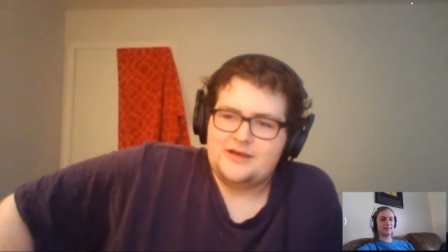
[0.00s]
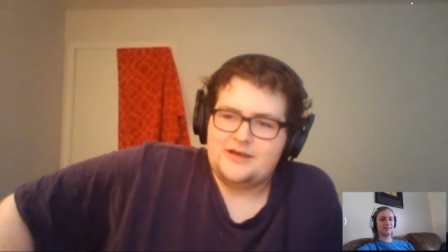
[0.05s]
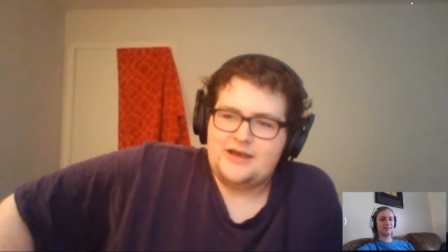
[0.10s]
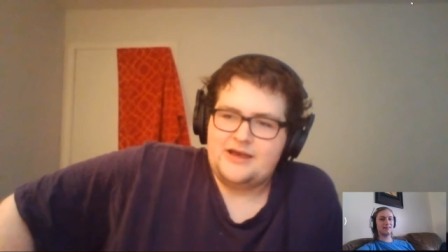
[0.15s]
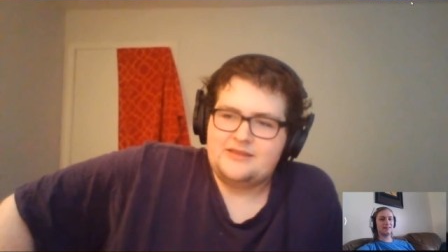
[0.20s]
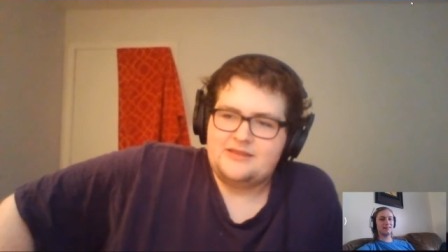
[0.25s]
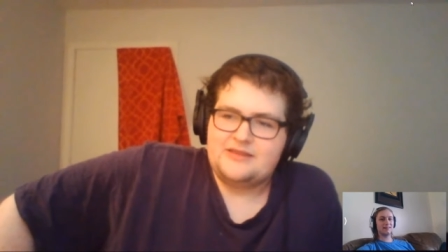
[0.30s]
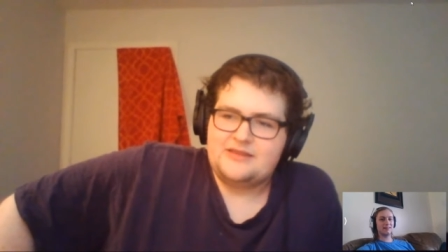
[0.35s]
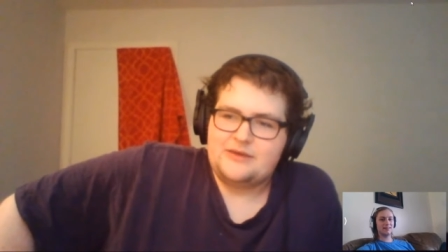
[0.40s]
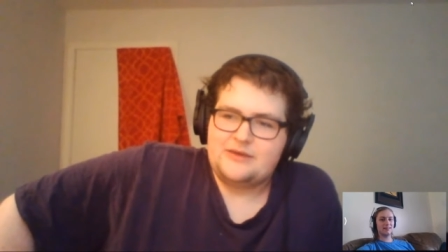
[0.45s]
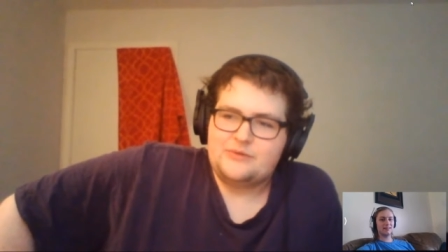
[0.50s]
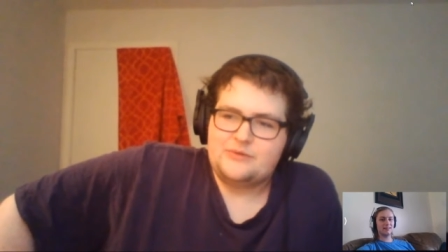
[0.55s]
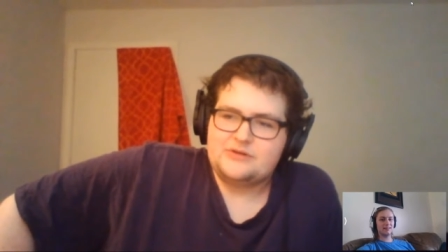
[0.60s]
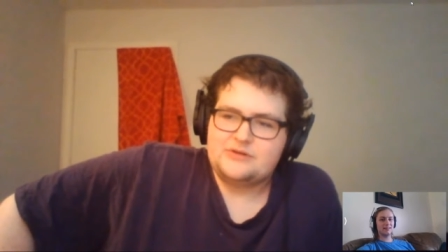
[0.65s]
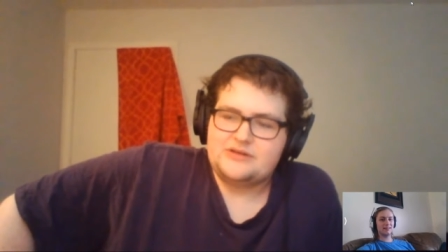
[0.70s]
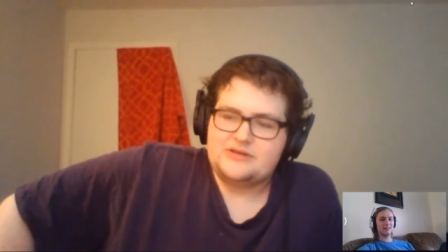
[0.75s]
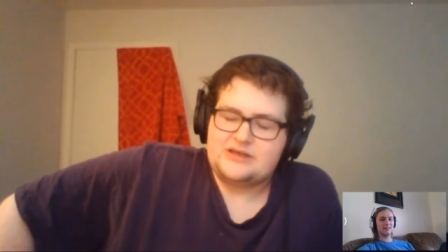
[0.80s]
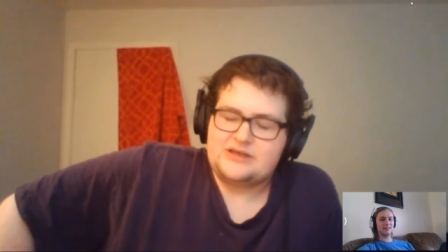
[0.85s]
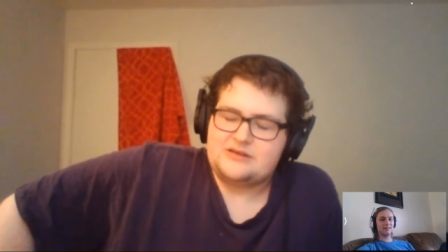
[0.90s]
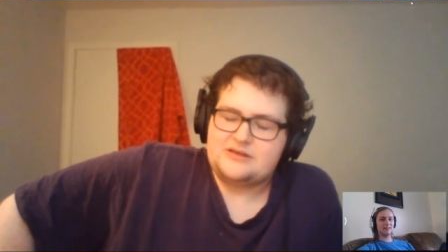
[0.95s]
and they
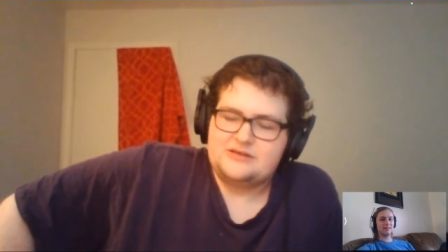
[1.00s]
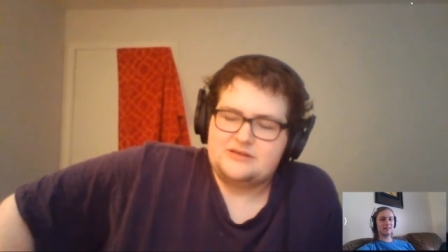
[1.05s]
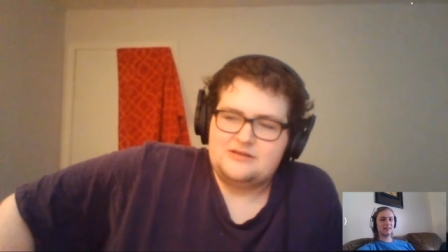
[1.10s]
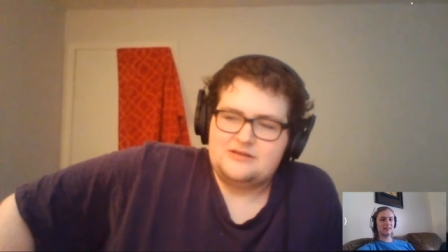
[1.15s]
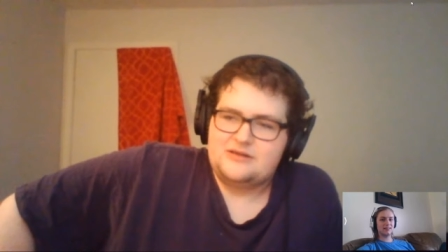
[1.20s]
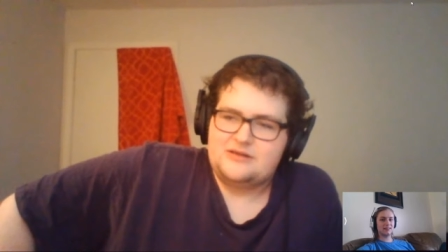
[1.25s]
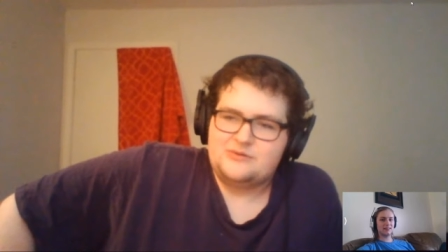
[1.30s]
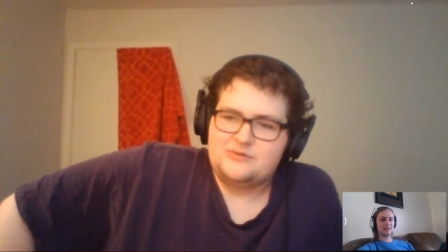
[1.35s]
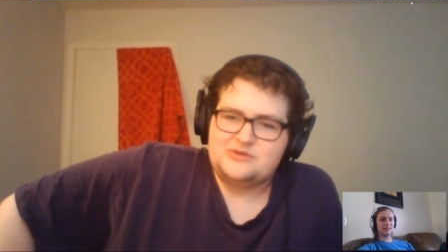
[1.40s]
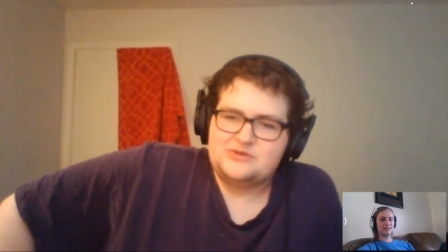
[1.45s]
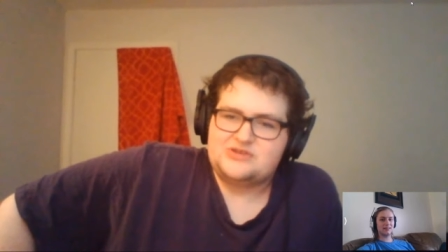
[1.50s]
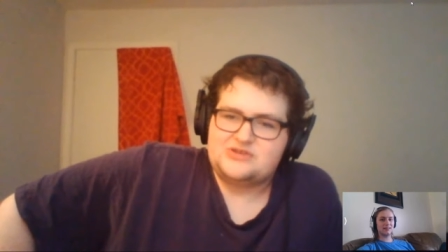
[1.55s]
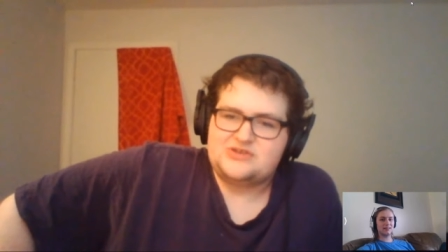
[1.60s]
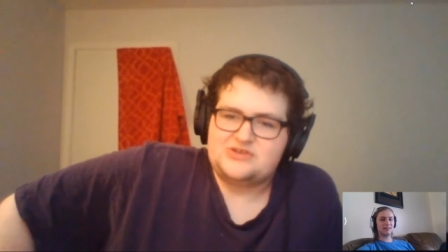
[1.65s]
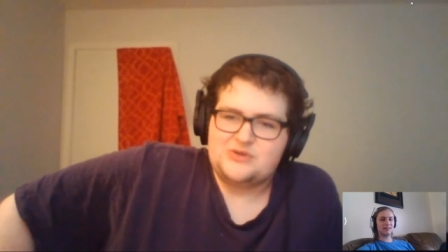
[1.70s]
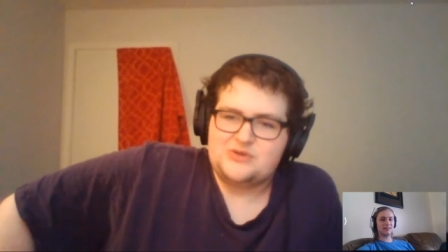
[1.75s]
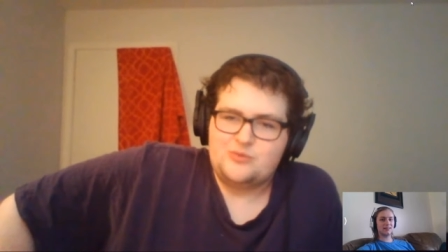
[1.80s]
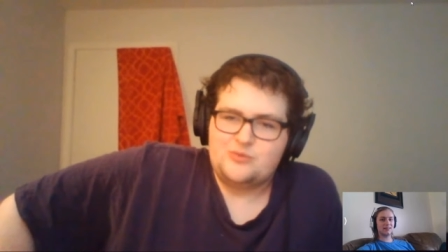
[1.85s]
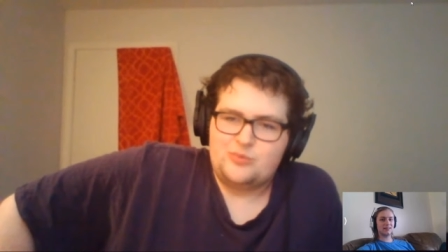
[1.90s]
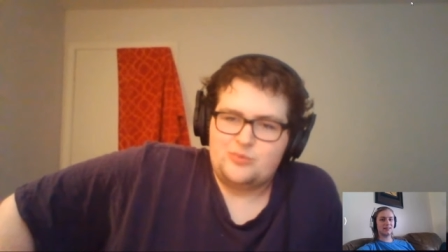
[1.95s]
were just
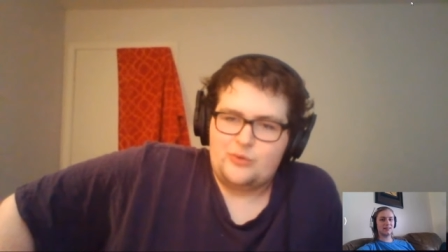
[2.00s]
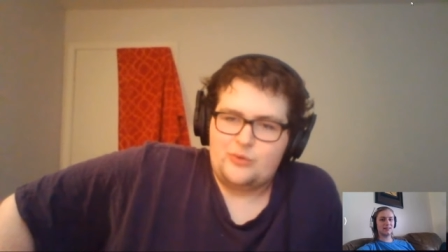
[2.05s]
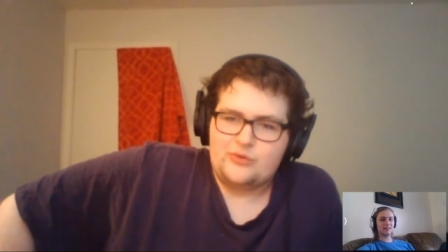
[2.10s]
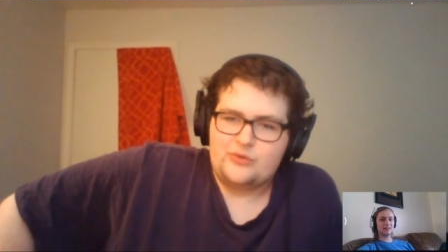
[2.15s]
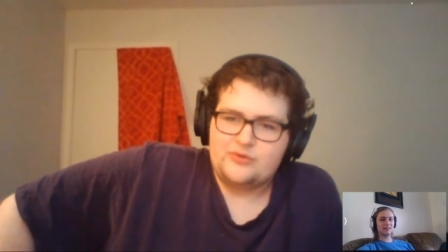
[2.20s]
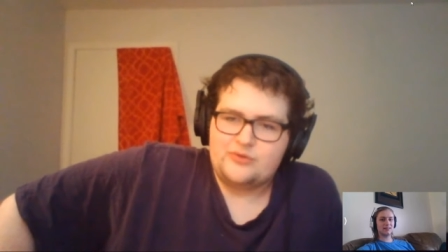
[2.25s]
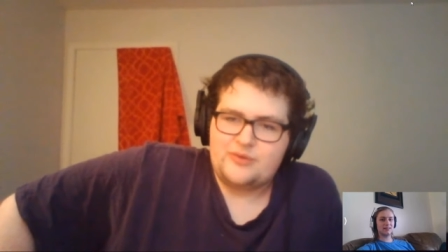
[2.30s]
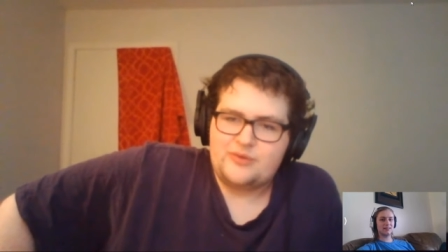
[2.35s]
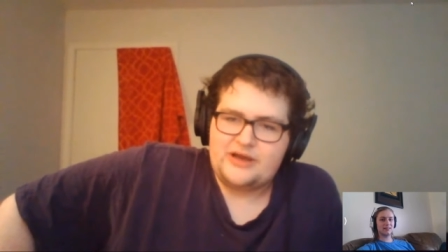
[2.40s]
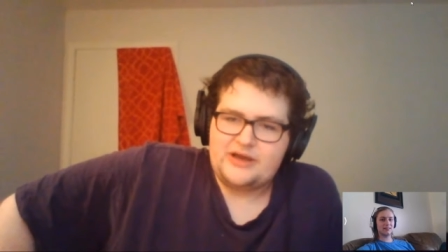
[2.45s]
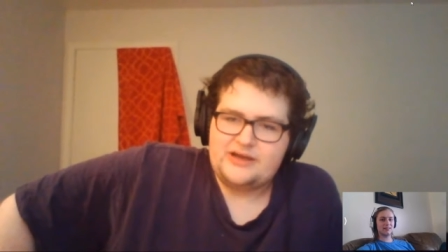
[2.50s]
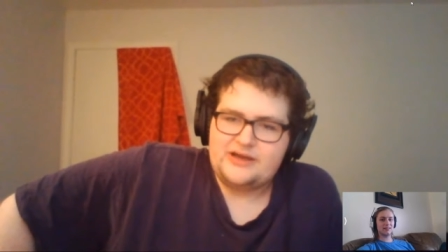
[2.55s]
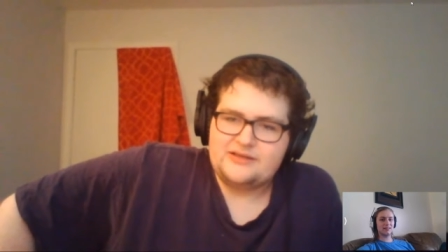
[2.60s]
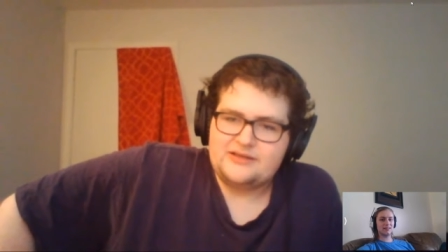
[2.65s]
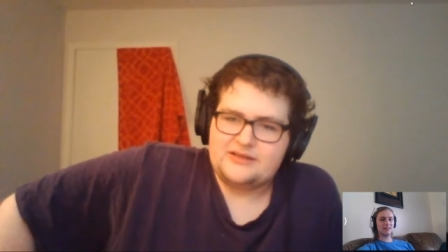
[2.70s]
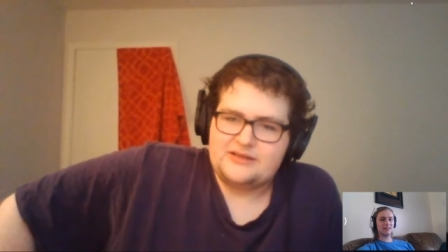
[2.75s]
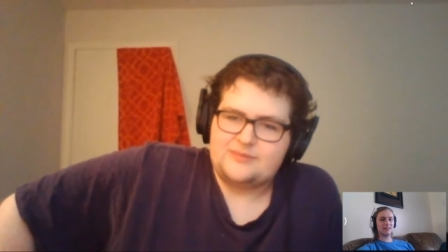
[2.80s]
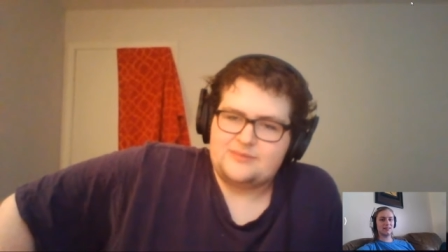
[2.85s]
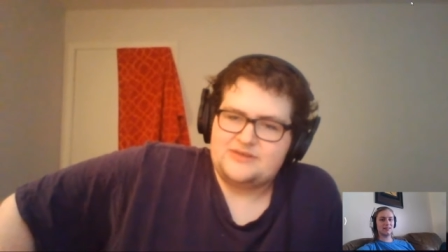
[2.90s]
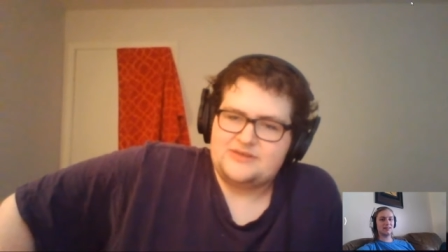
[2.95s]
so bored by
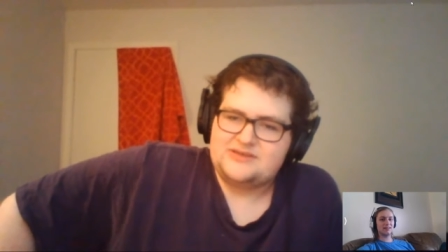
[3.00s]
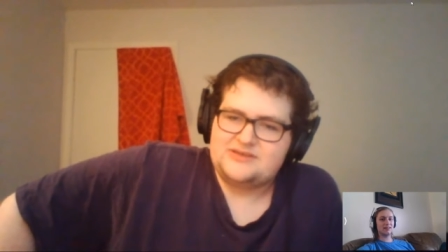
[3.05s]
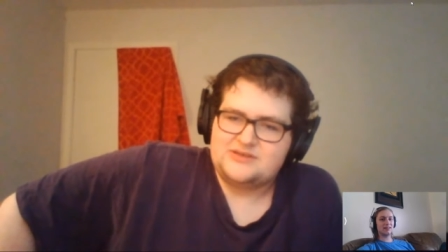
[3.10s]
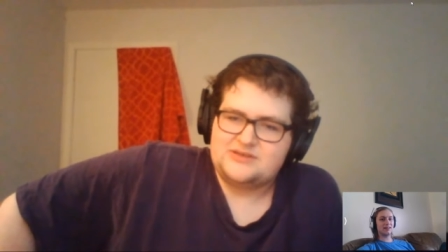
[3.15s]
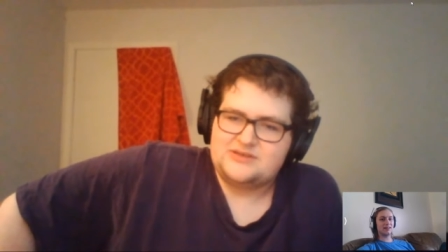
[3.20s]
it. Like, my sister